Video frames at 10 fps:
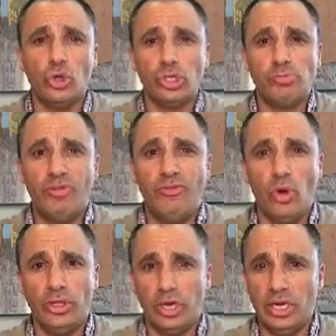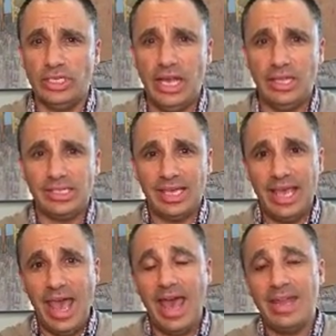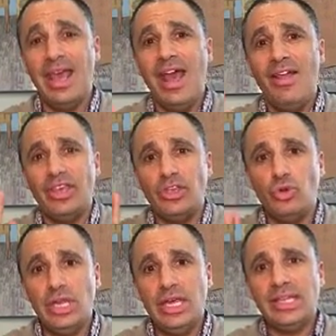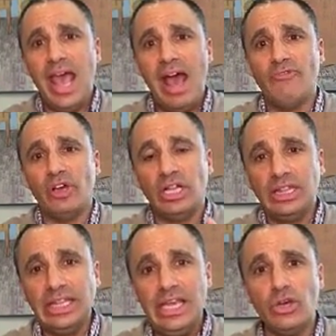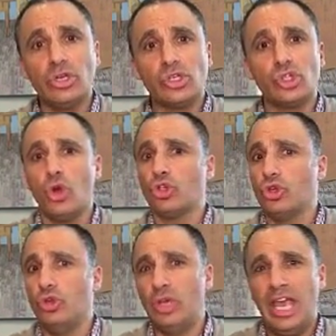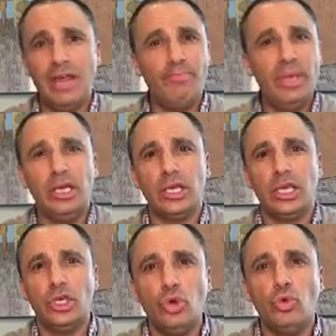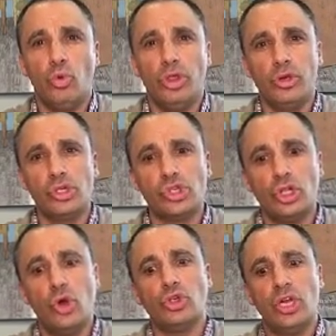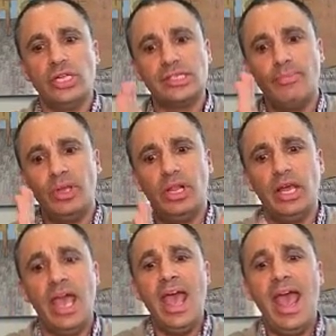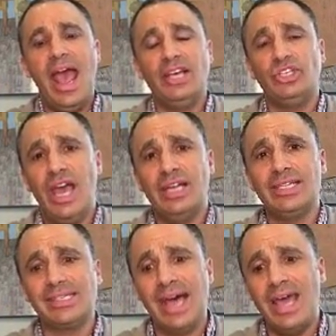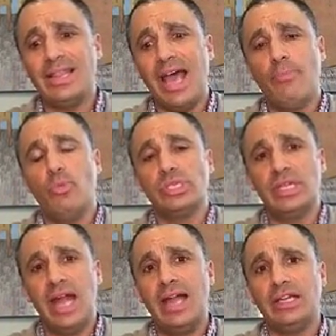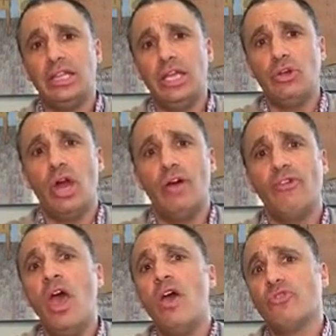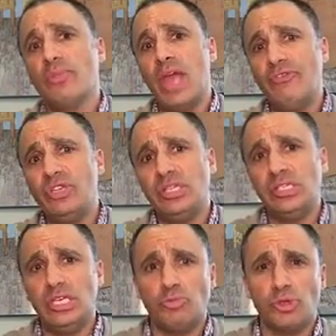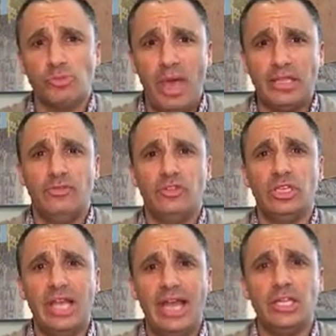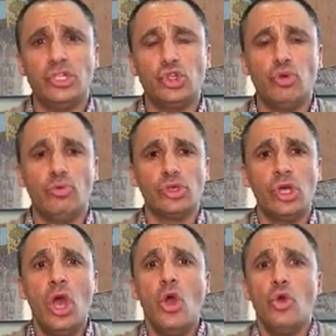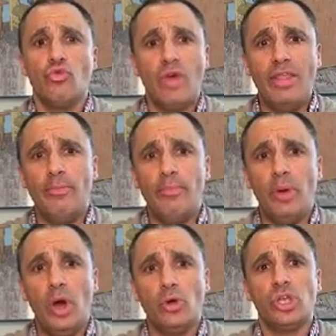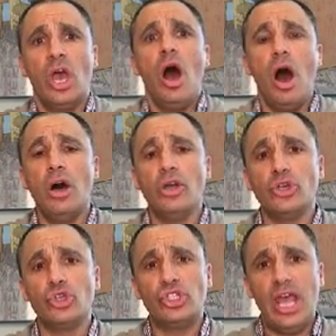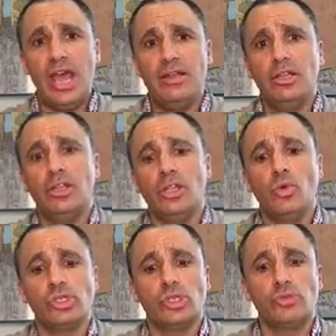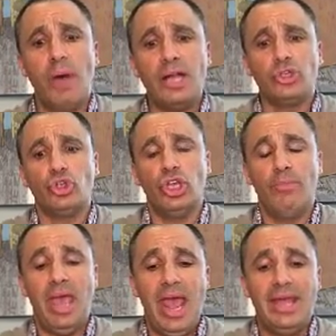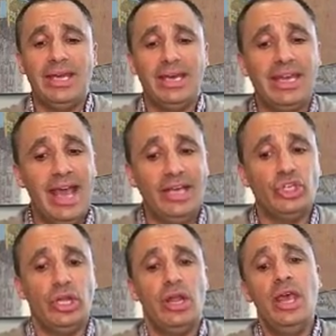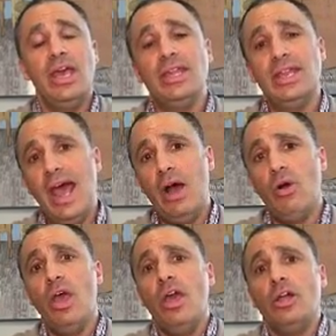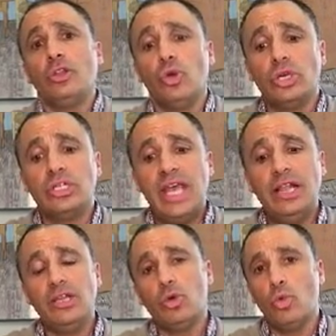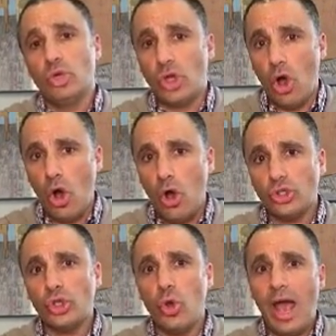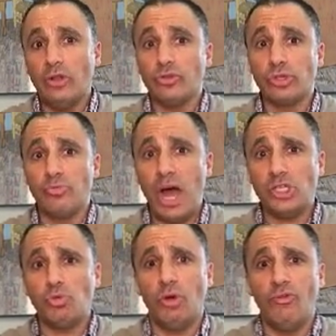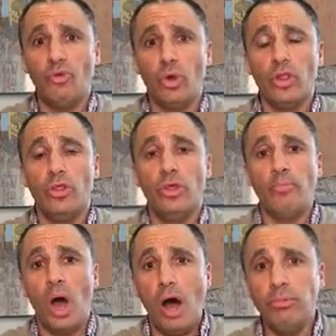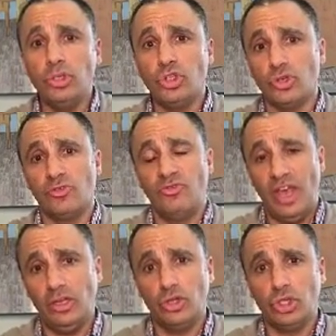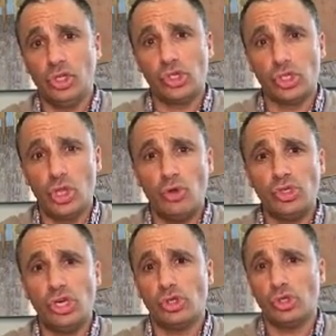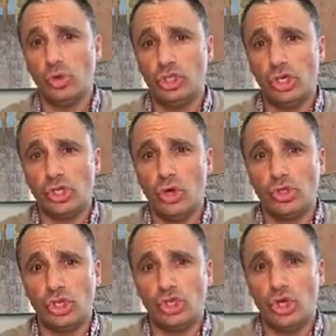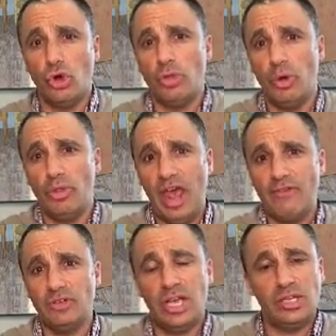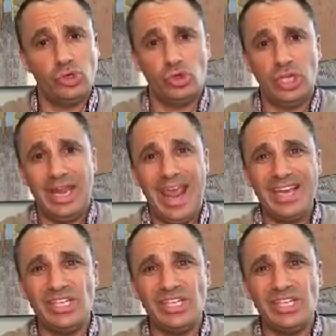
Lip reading: has told us before, and they're going to tell us again, that you need to have clear disclosure. You can't be cute with your disclosure, and something like hashtag Design Lab was not clear enough from the FTC's perspective to let consumers who read the post understand that there was a sponsorship and a connection. Now, Lord & Taylor was also held responsible for the publisher's failure to disclose here, so it just goes to show that both the advertisers and